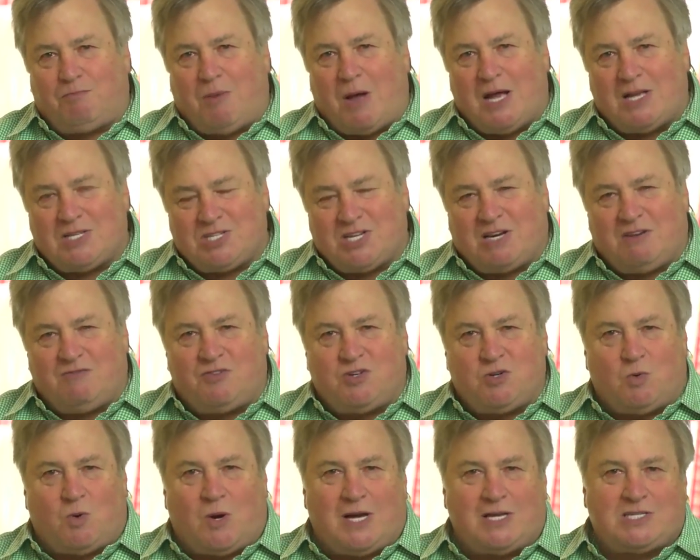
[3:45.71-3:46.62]
positive
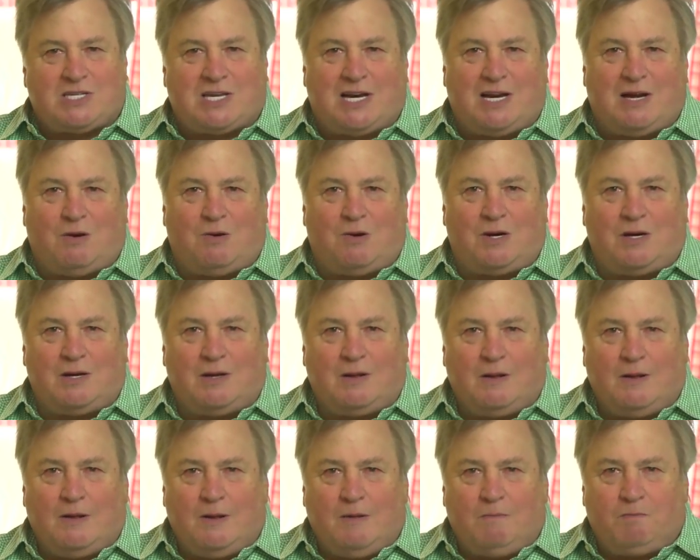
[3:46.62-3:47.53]
to Eisenhower.
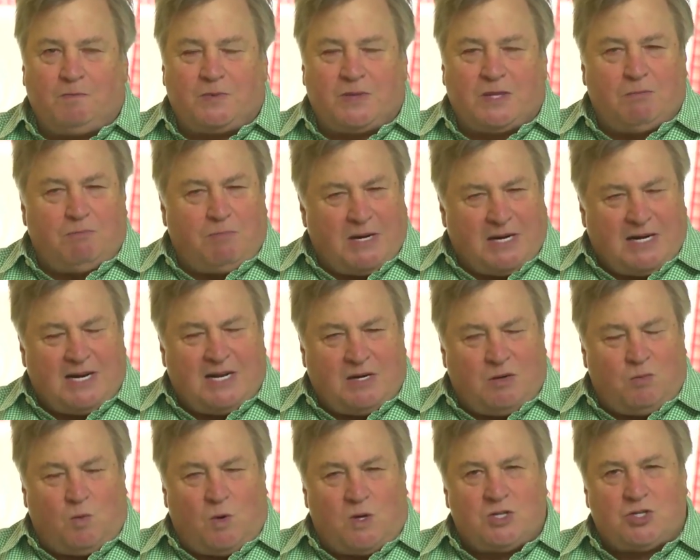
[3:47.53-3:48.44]

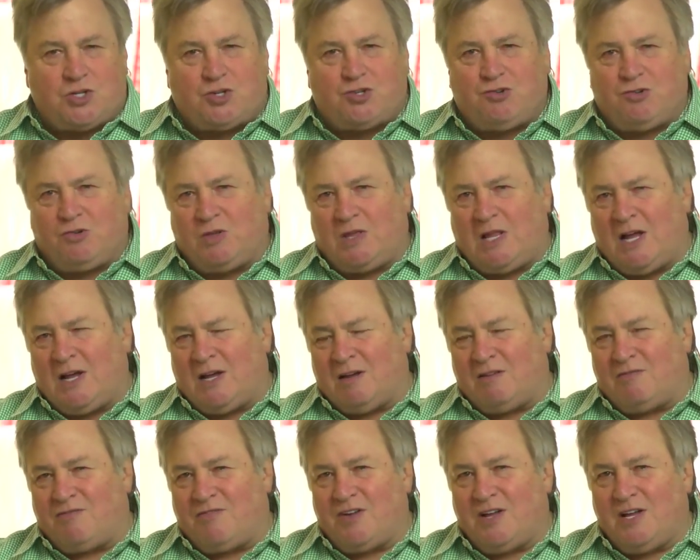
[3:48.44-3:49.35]
And it was true
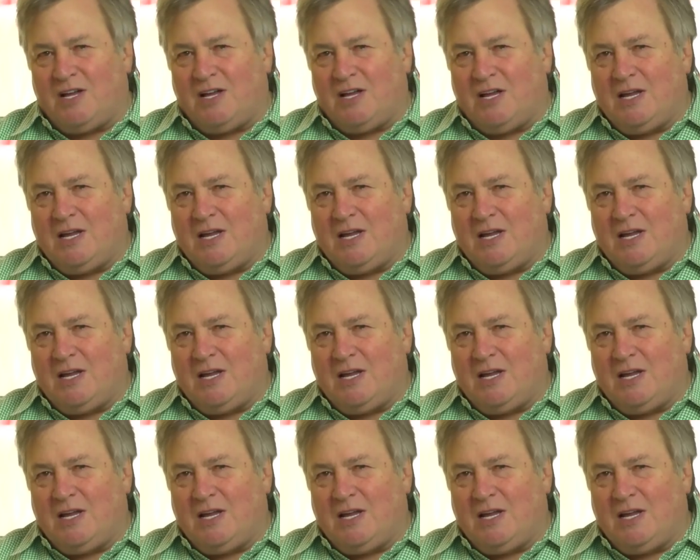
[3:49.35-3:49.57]
love.